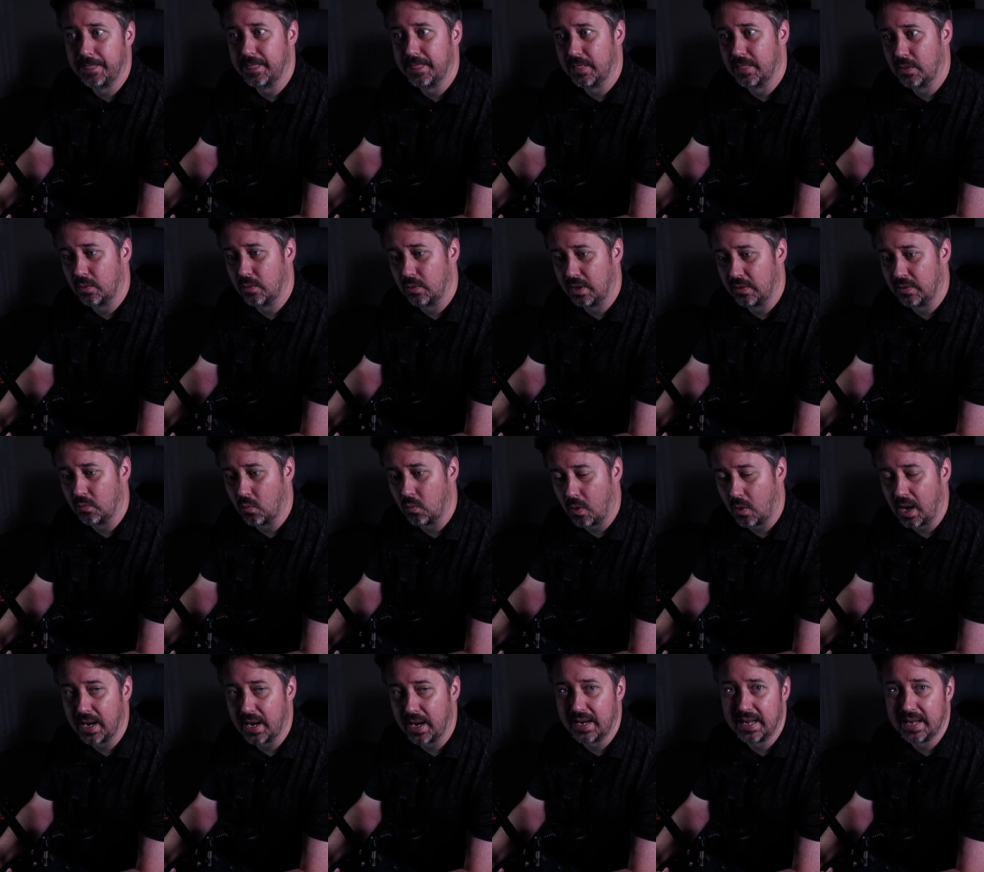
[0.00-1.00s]
and
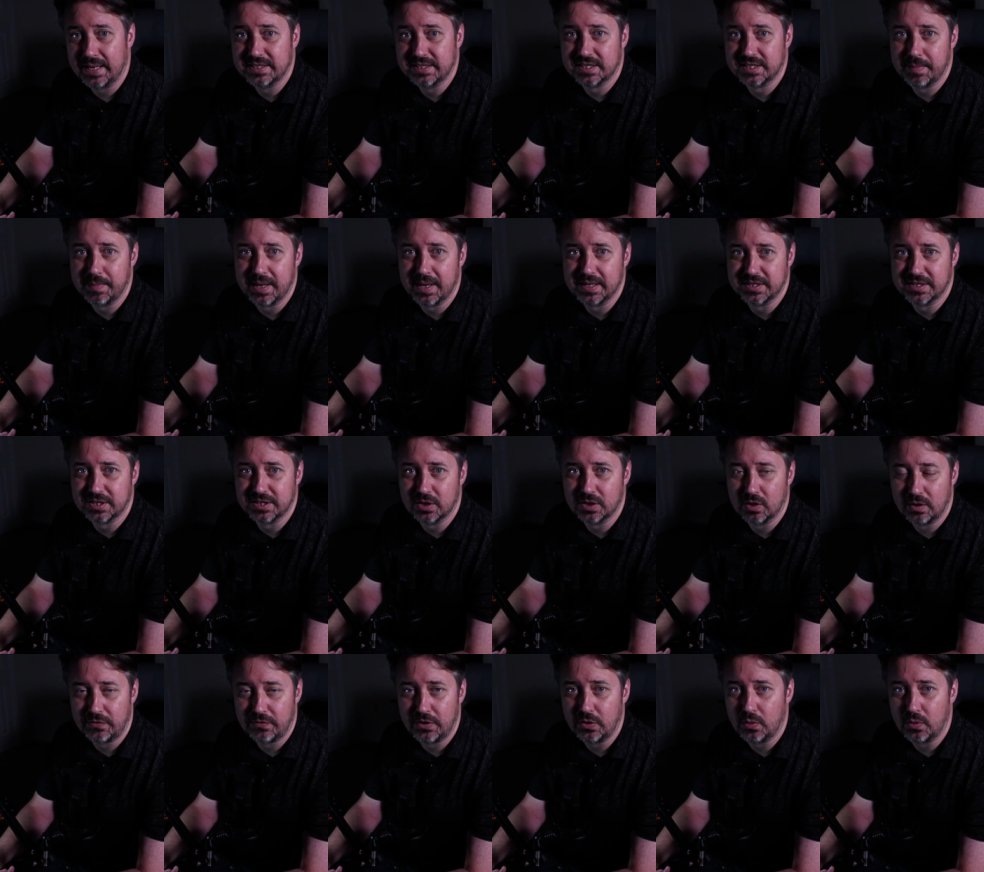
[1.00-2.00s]
why it's the best. So
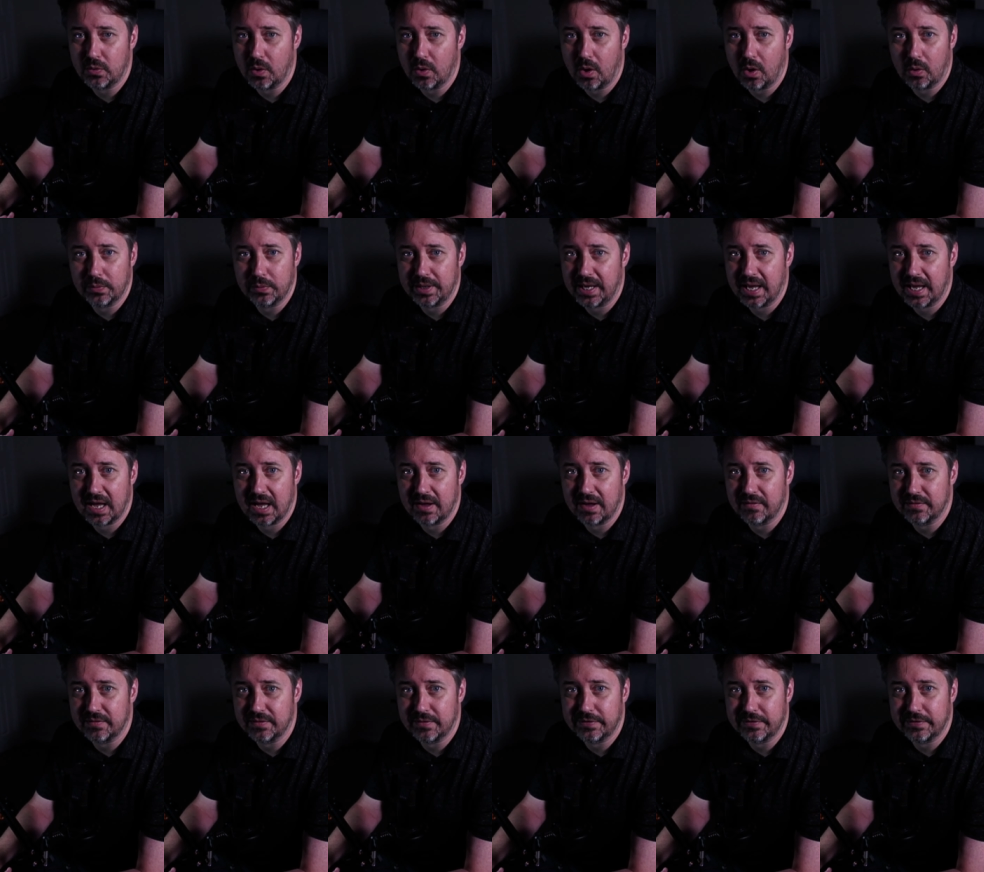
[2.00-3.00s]
if you only
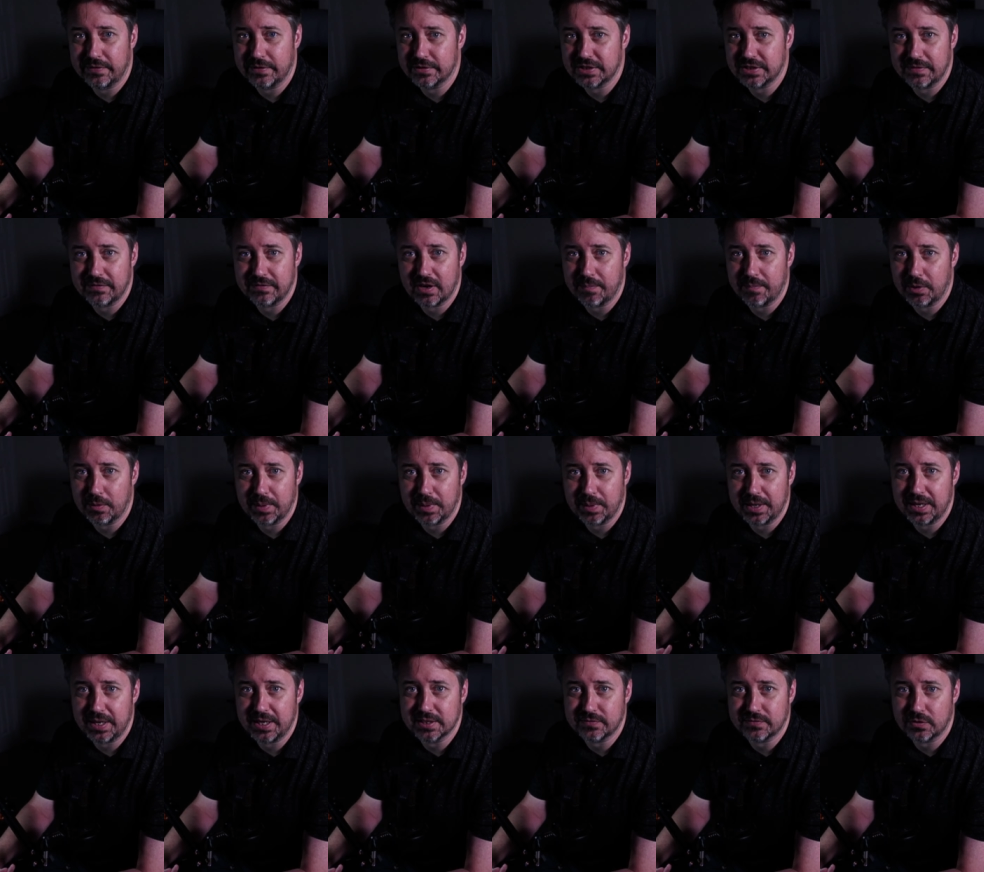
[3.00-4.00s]
have, and if you're saving up your
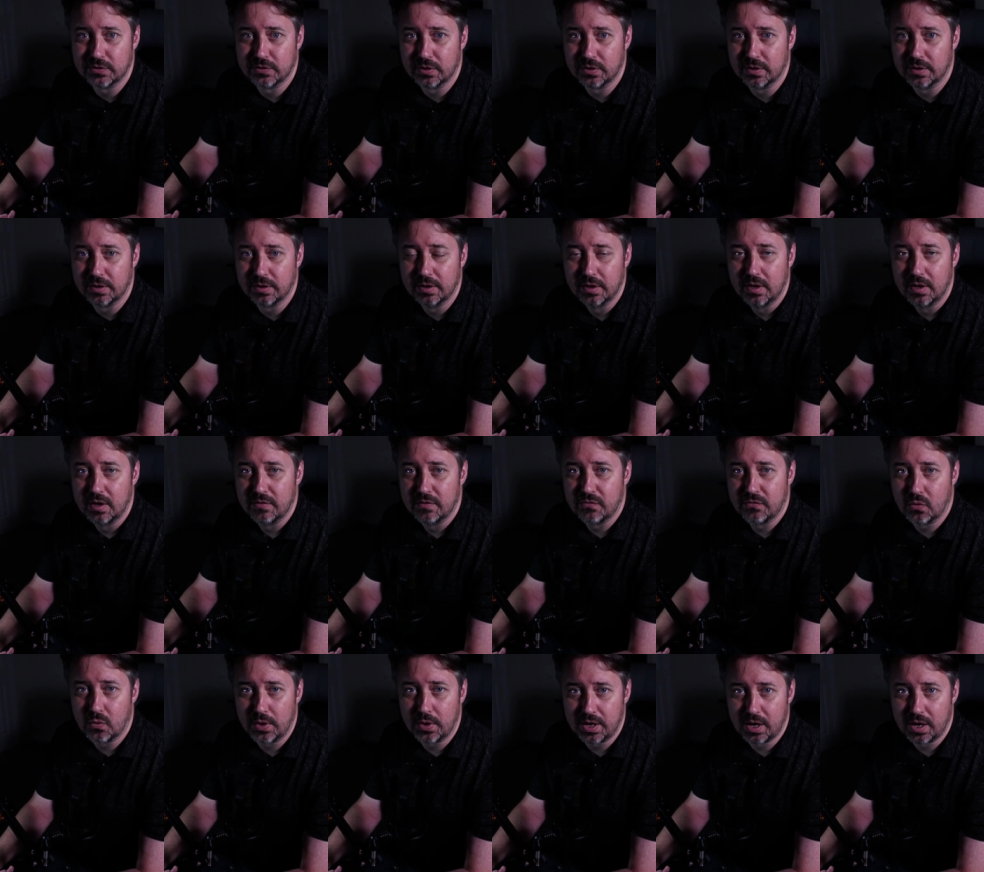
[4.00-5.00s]
pennies for the
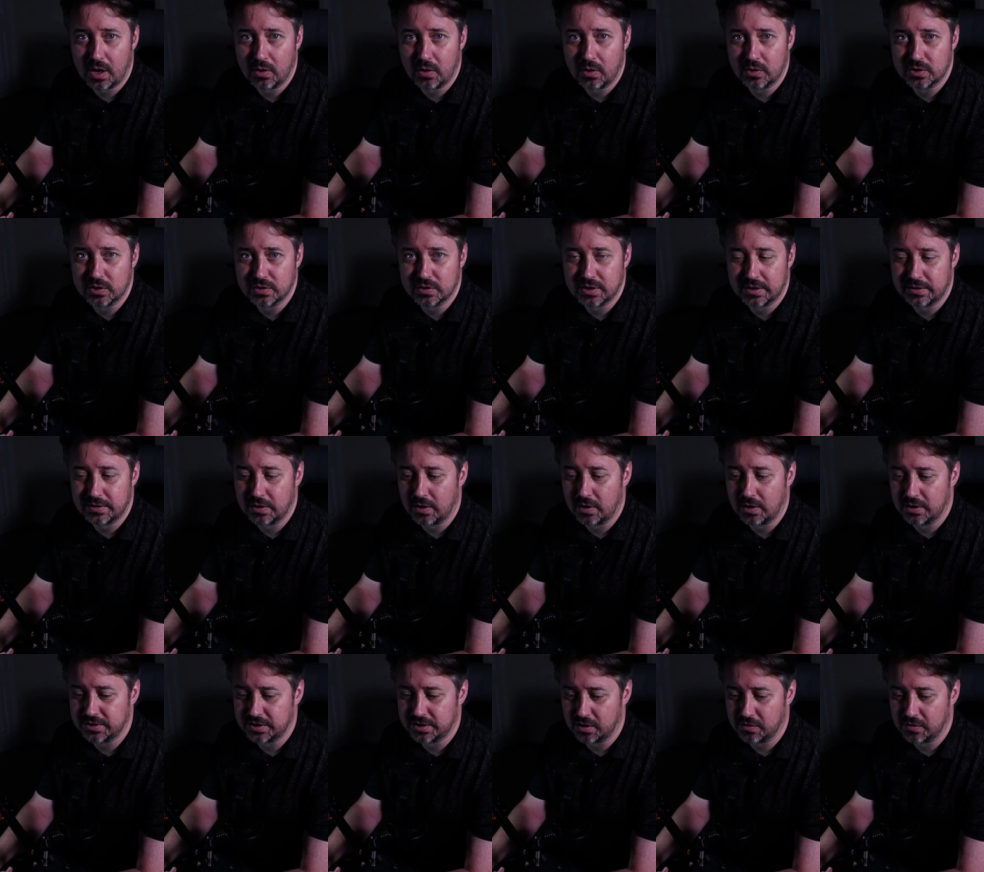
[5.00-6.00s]
$40 that they're
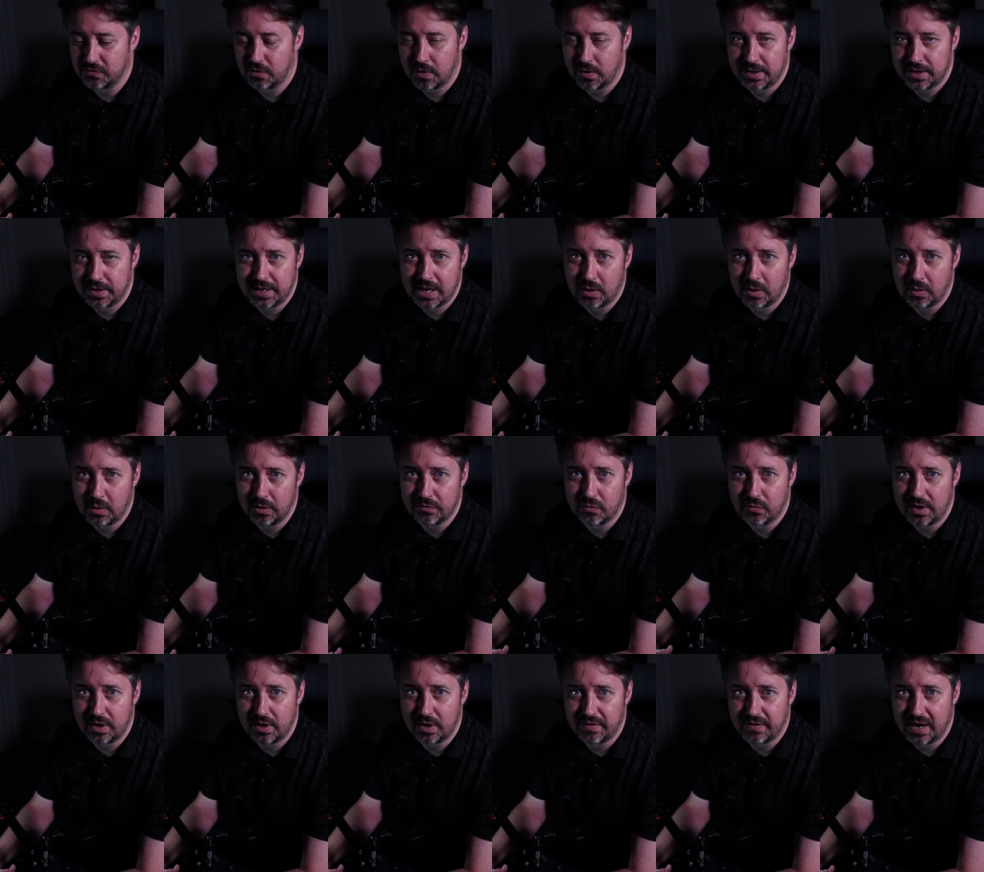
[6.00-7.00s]
on sale for right now, or the
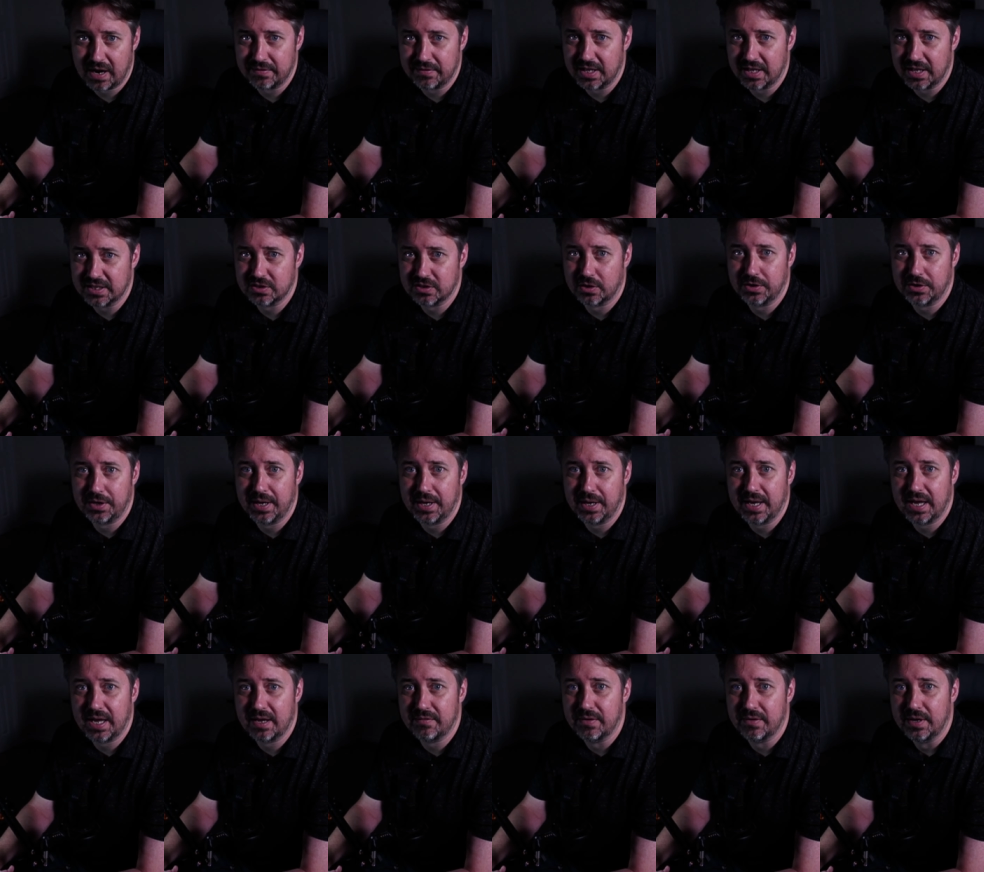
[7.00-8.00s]
45, and that's all you
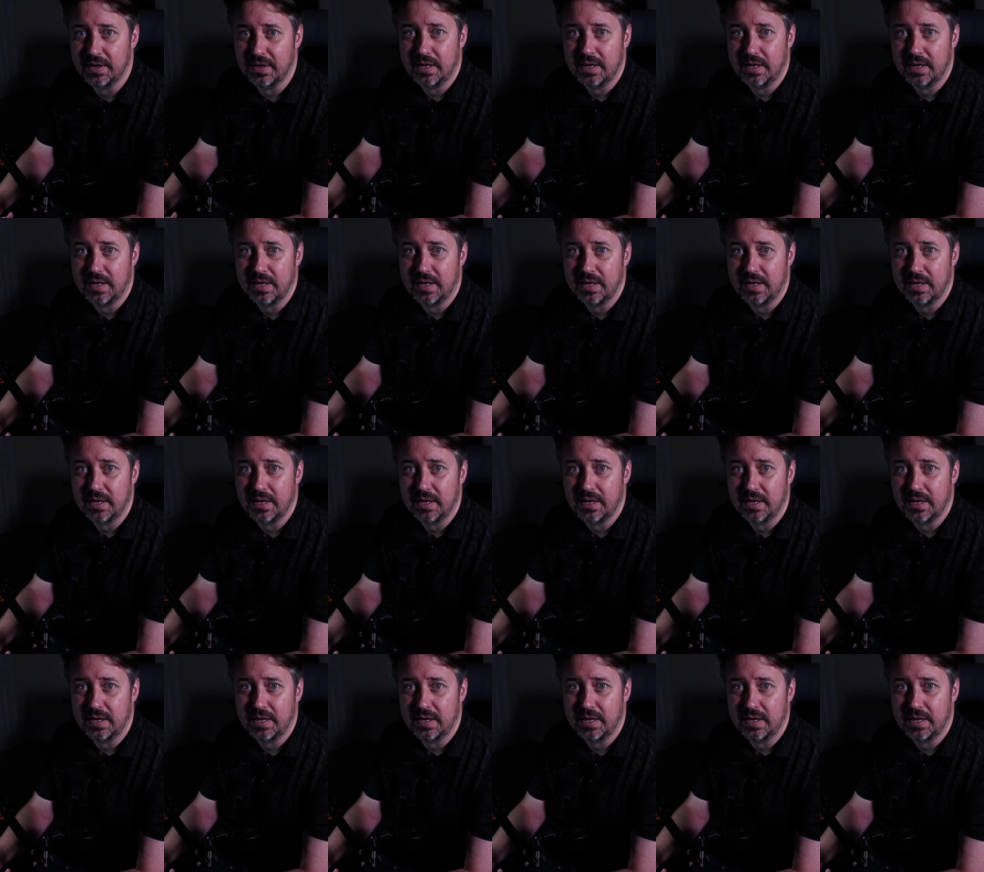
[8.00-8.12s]
have,